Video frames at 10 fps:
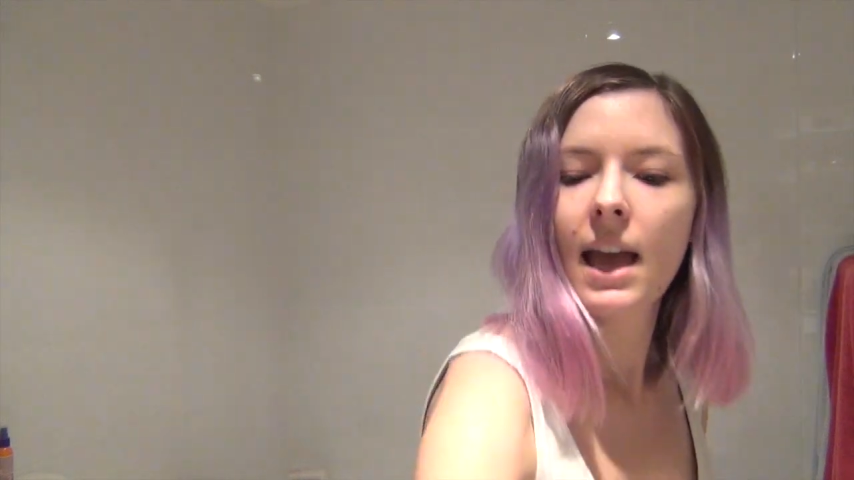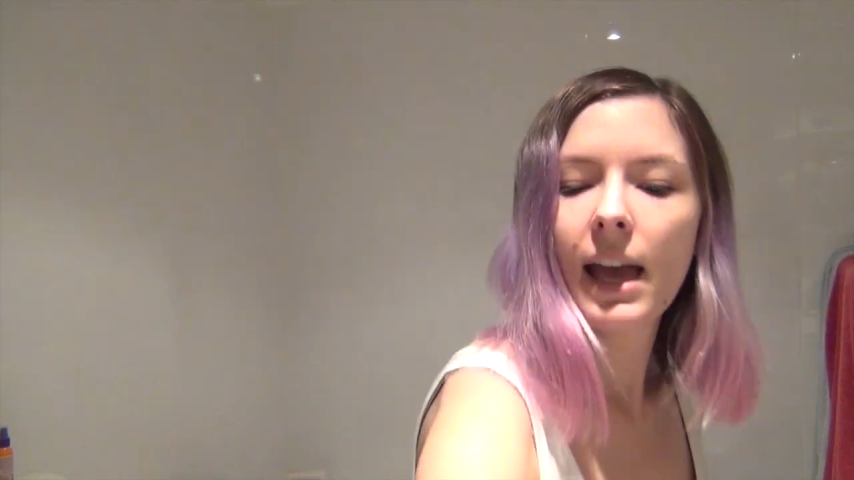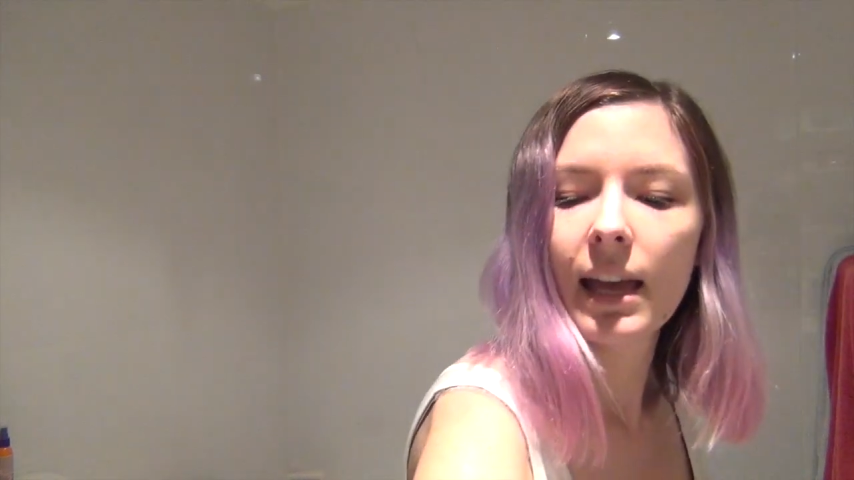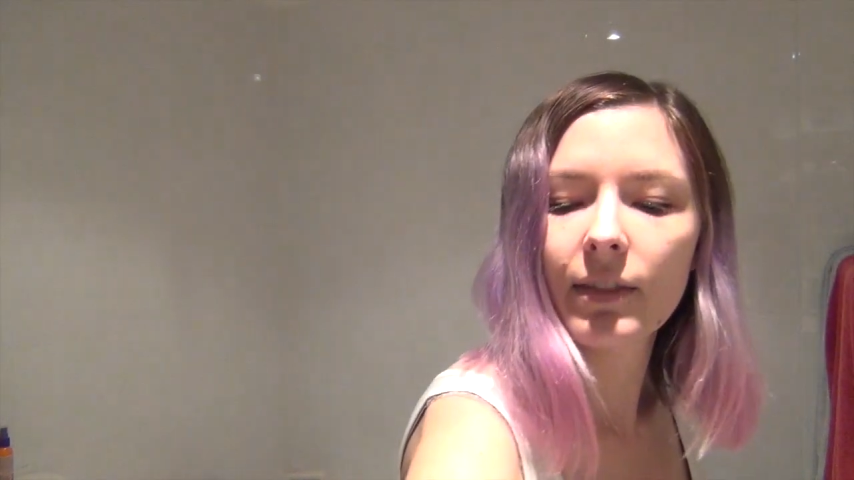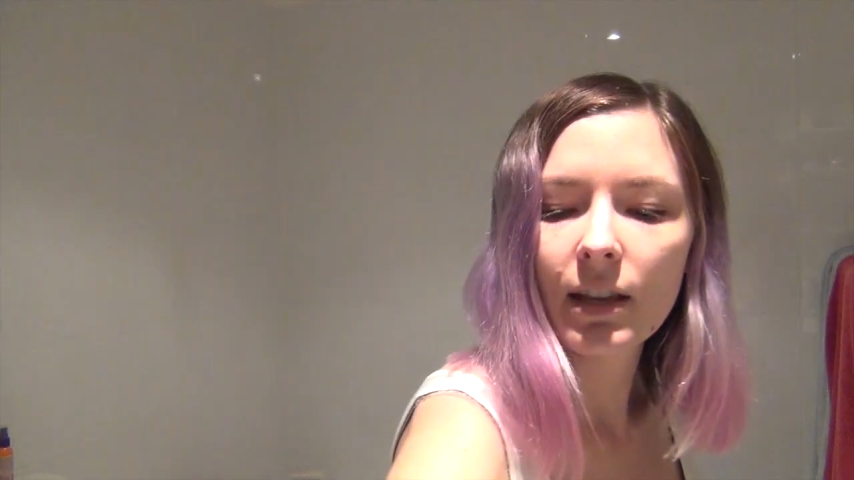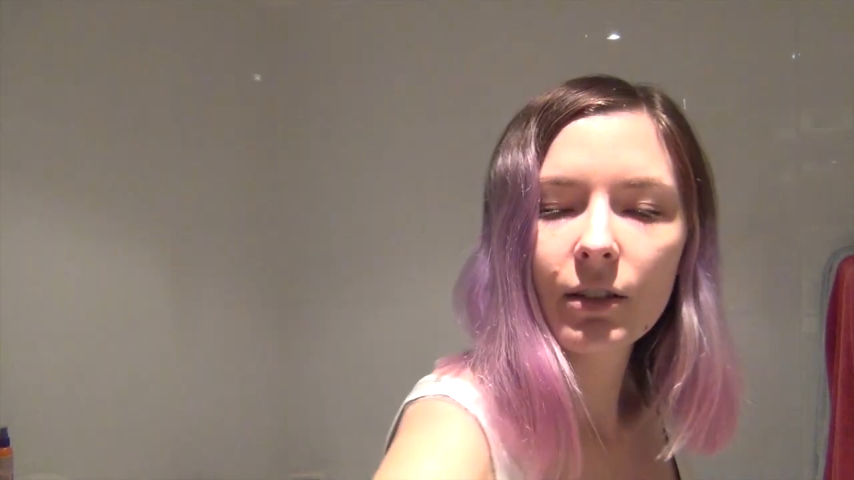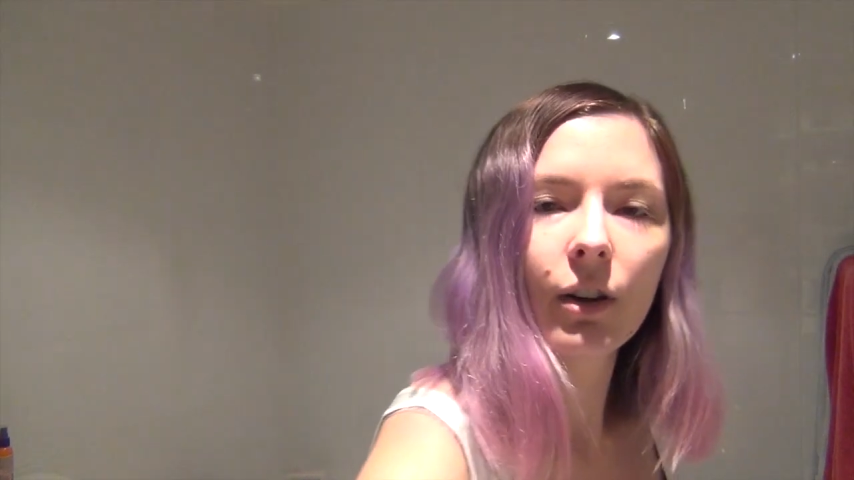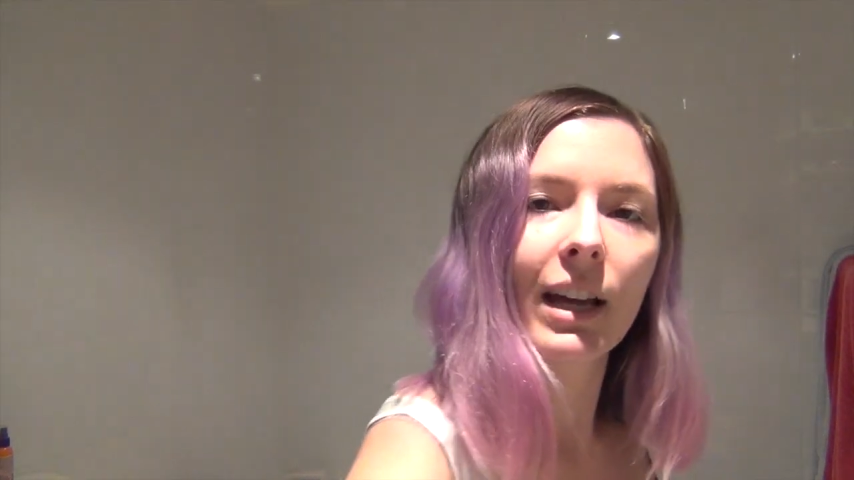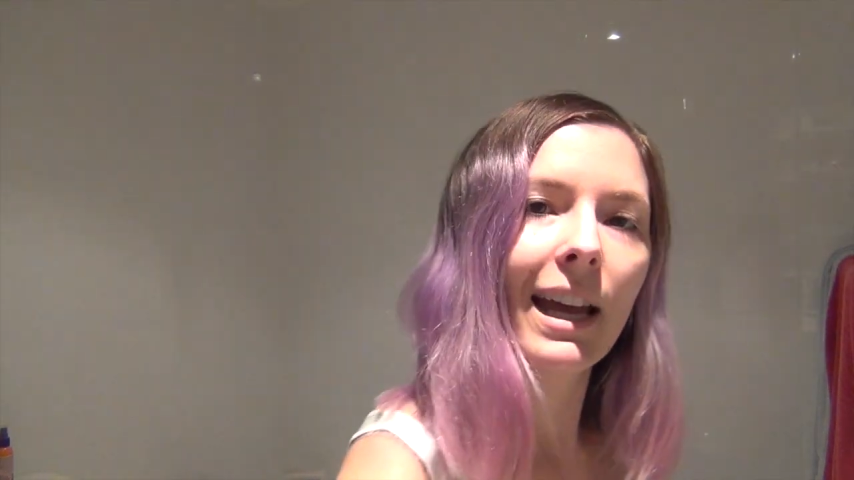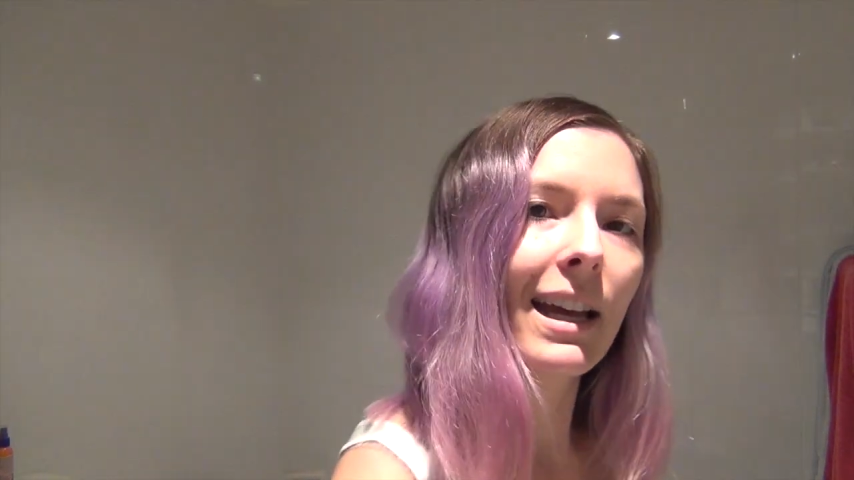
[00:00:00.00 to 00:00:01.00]
And then
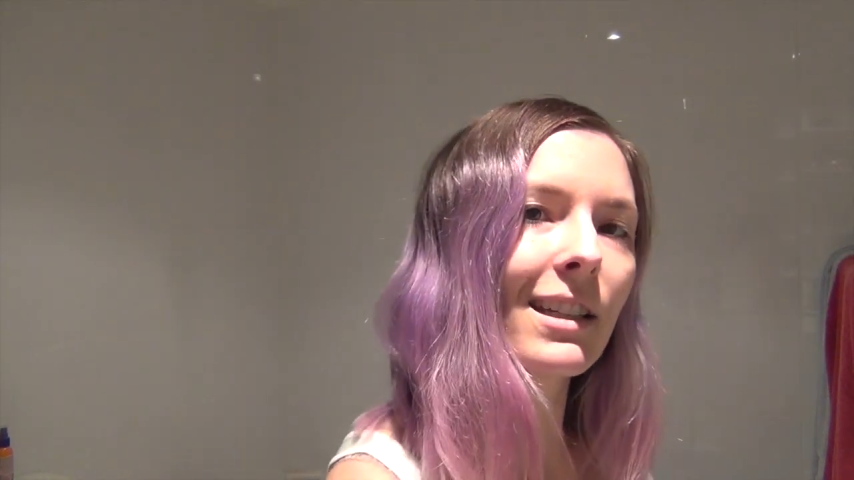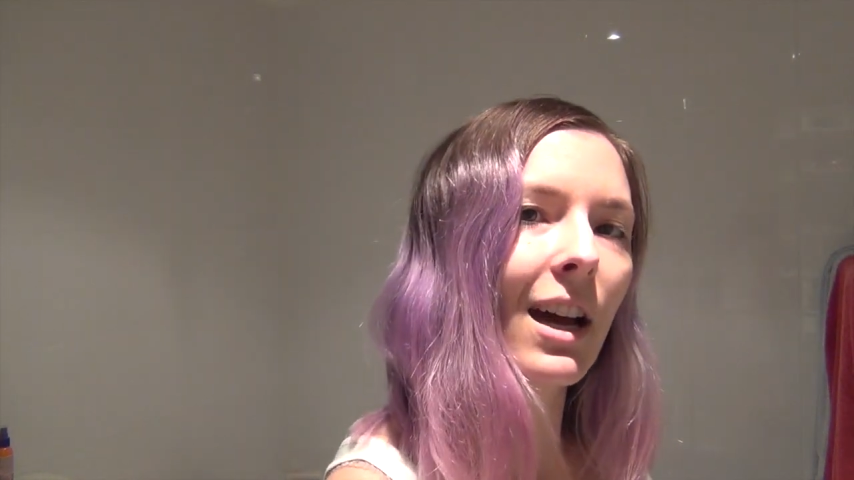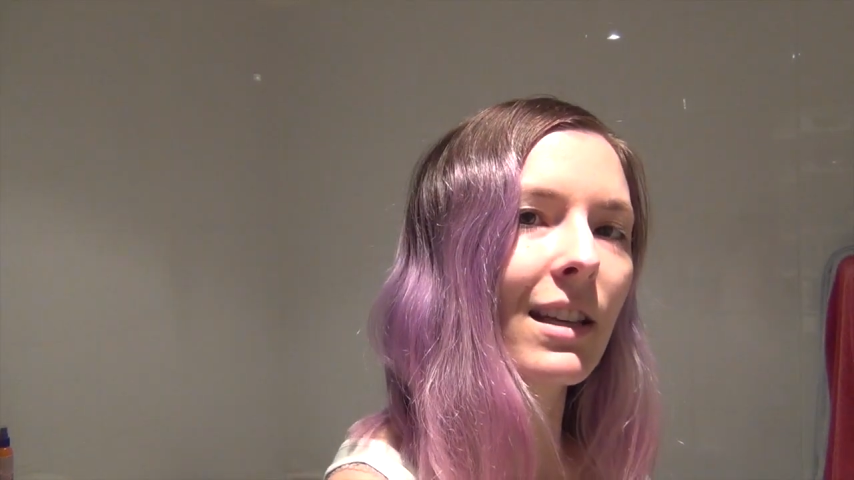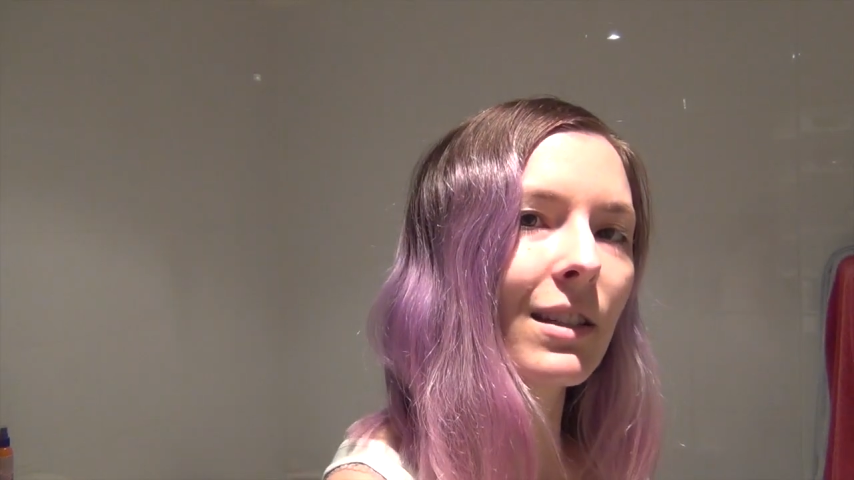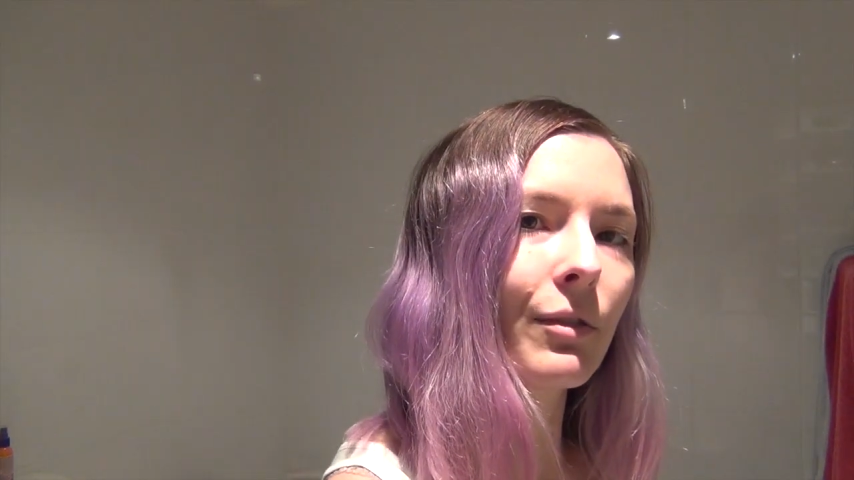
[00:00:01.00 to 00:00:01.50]
your hair dyes